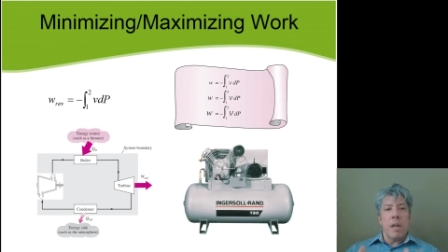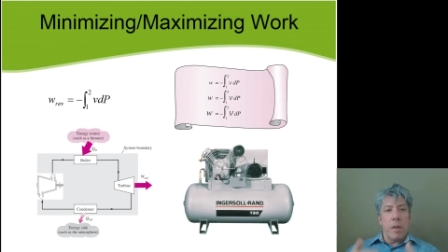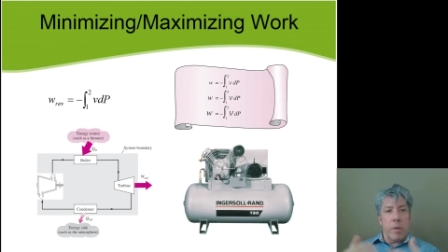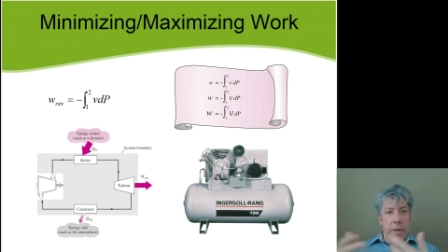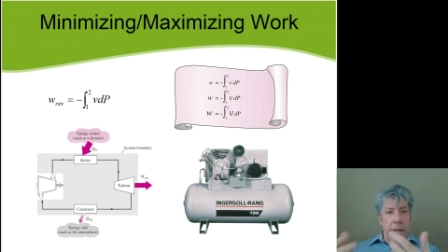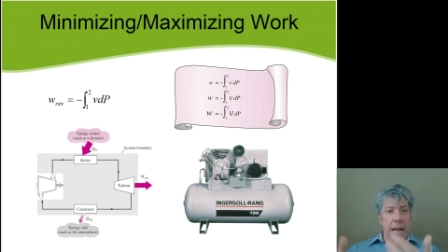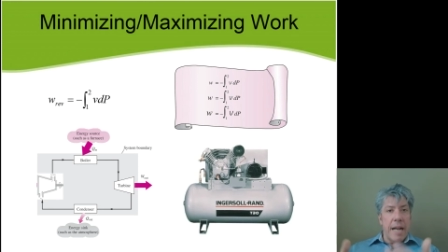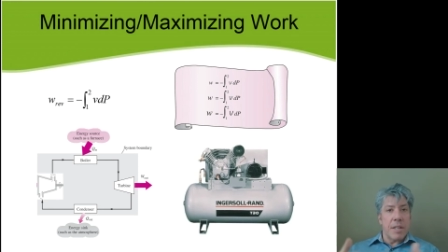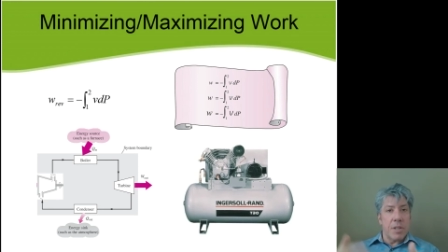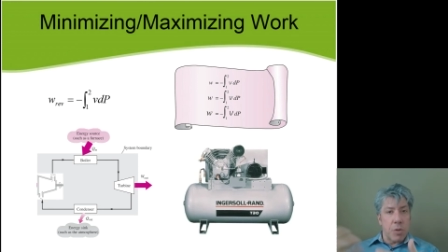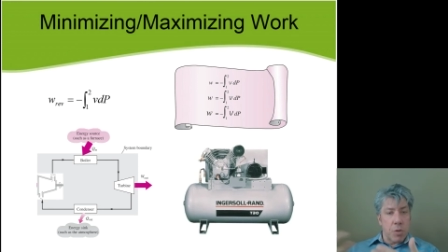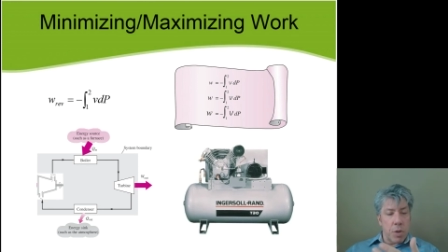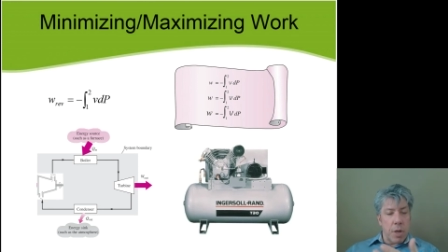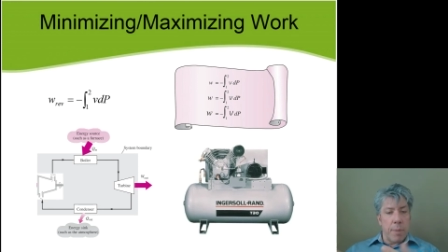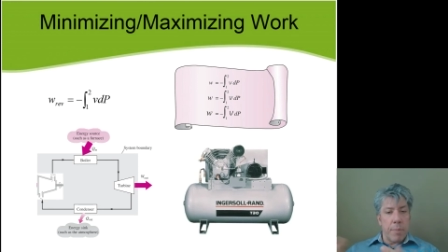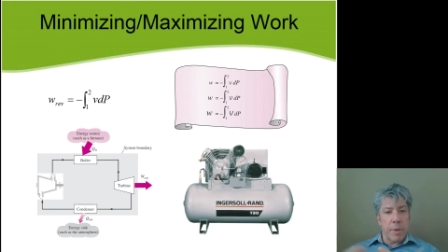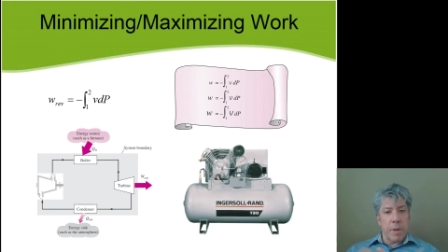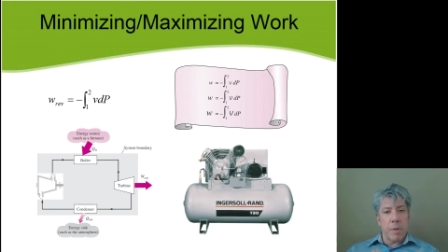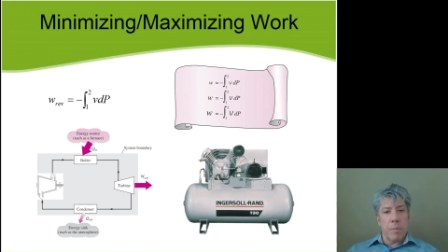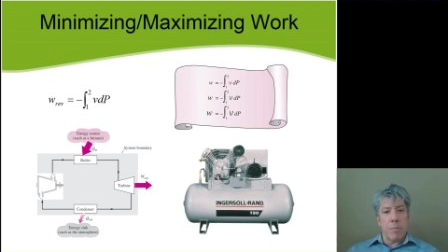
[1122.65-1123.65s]
and an
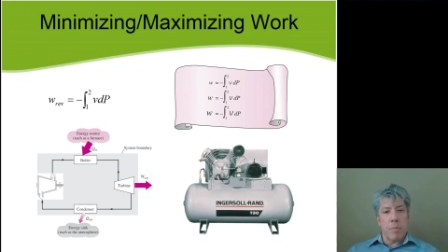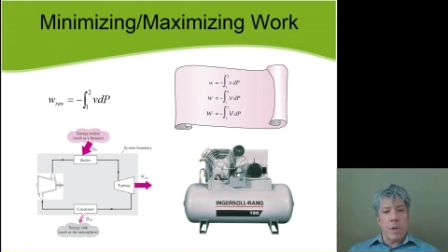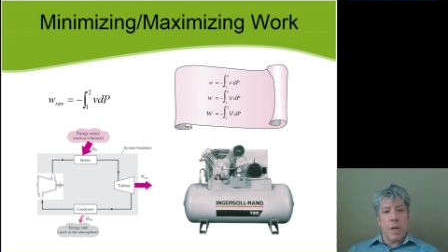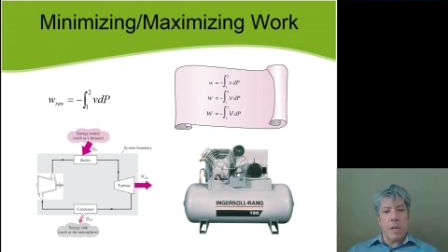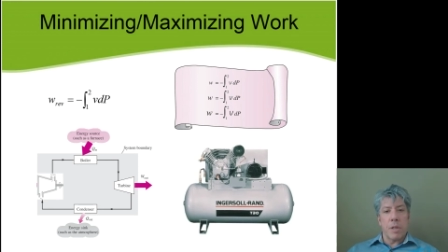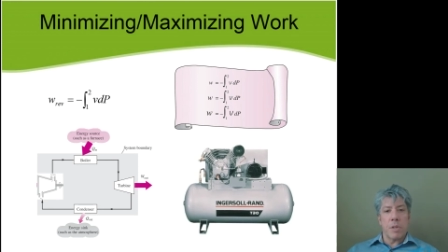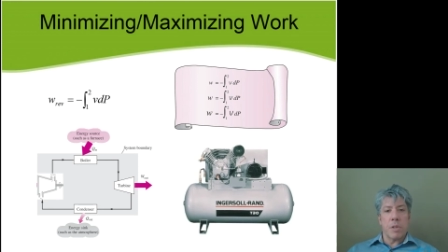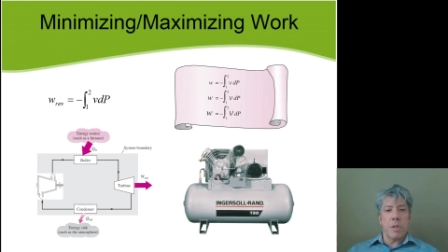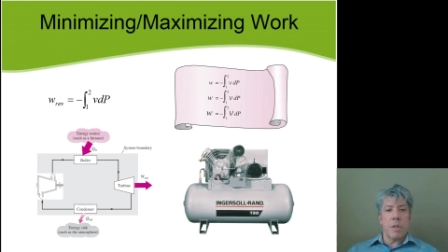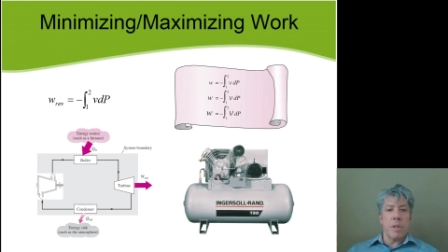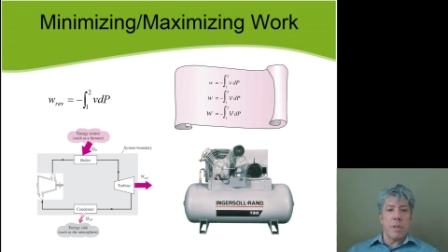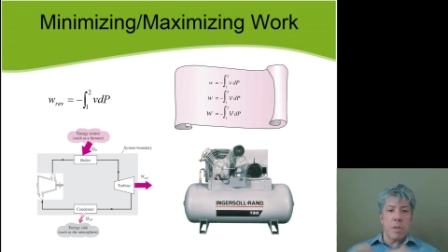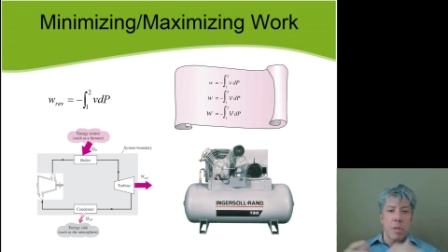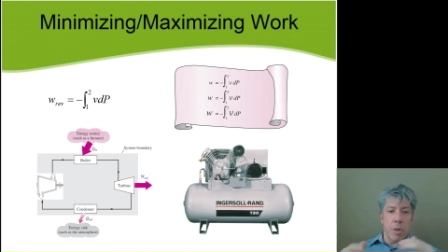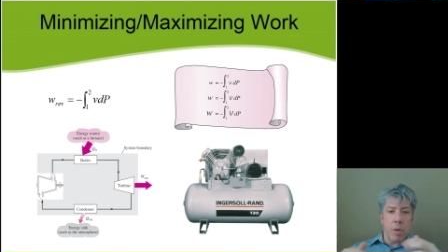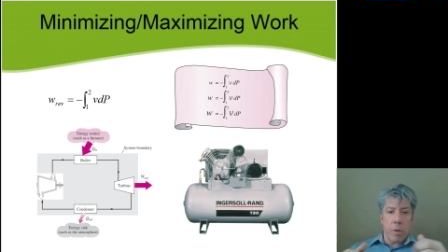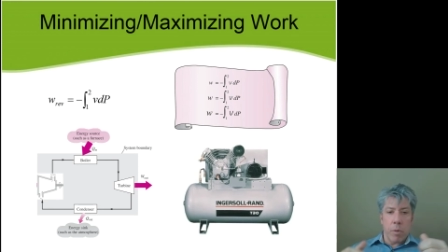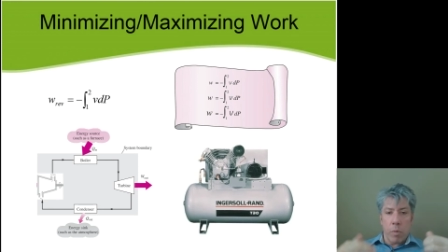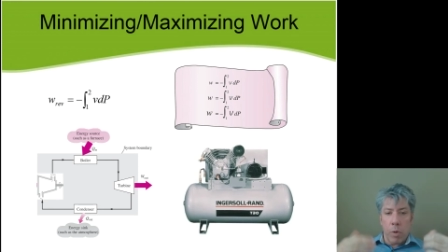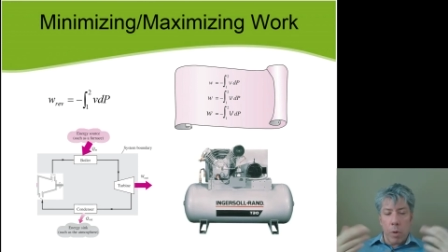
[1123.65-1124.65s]
isentropic compression, and
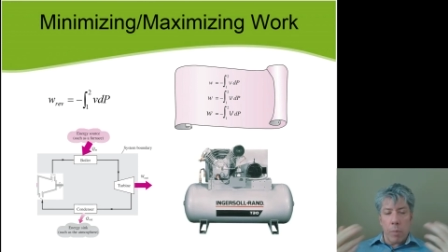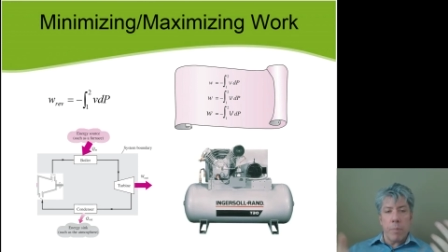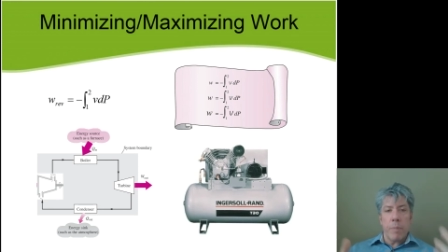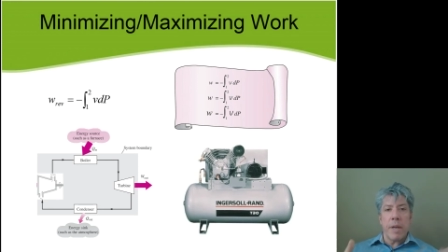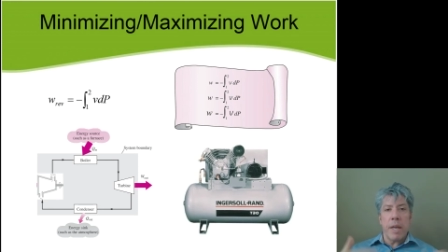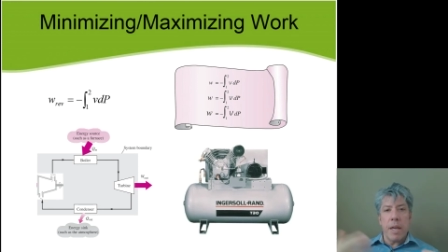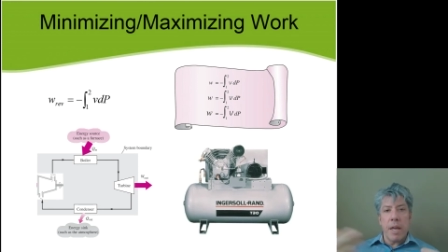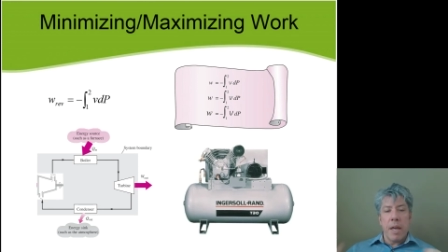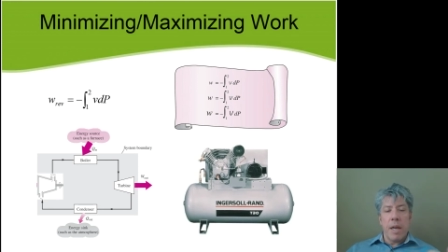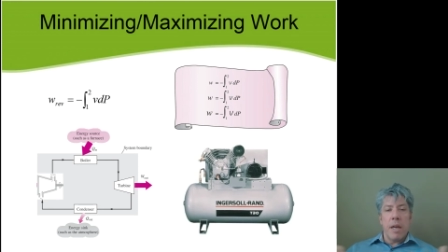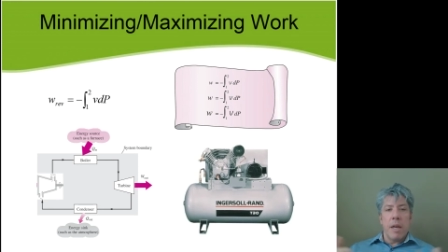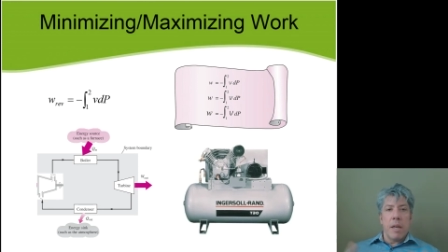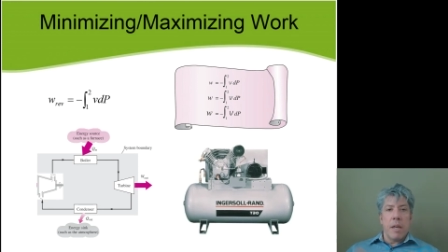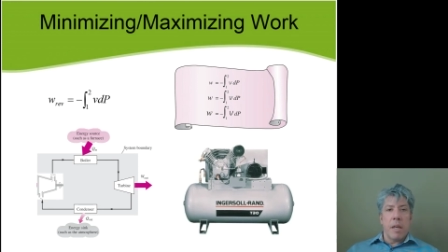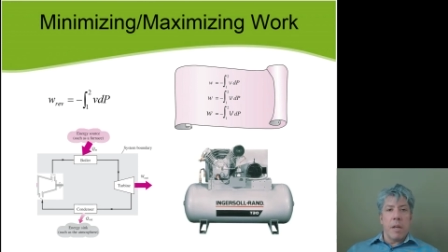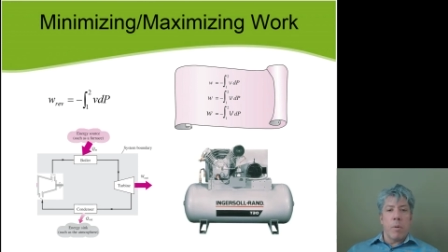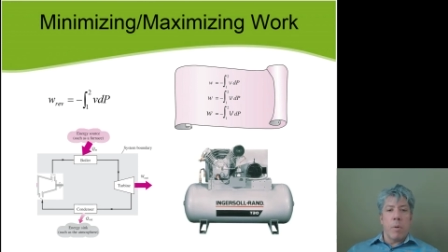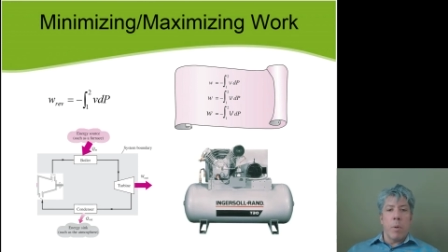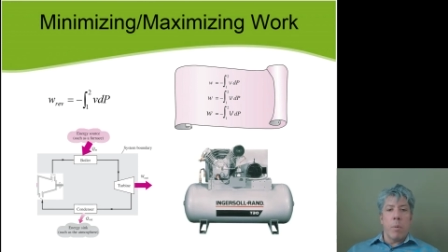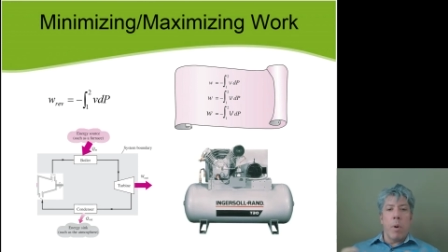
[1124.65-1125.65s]
so it won't be,
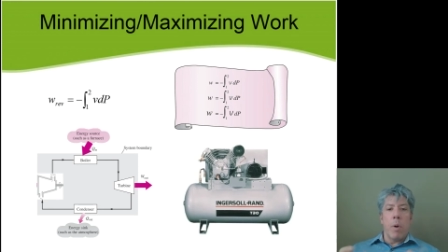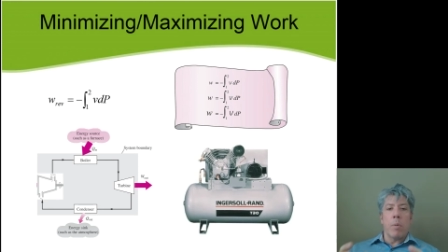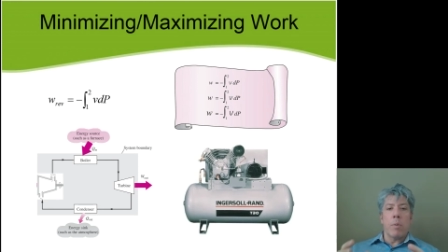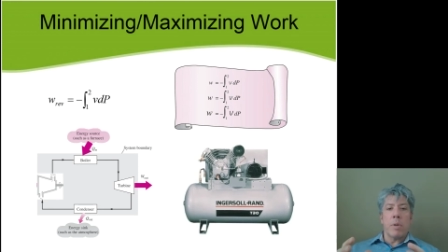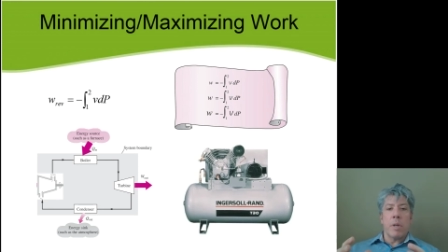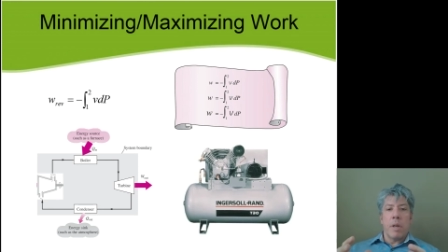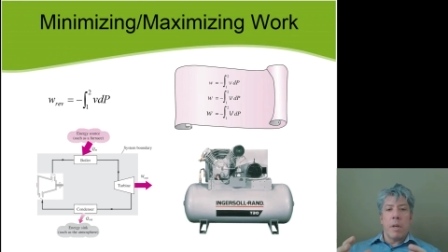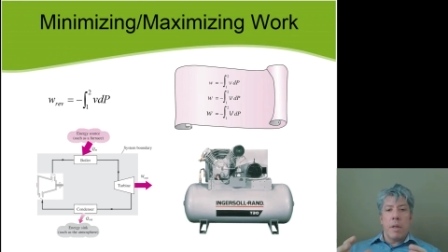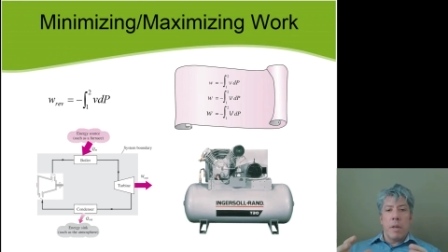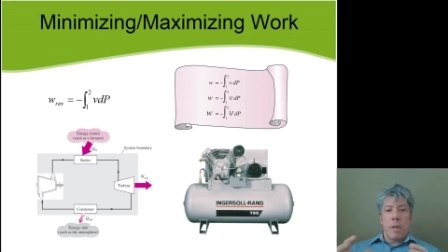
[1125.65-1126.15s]
you know, we won't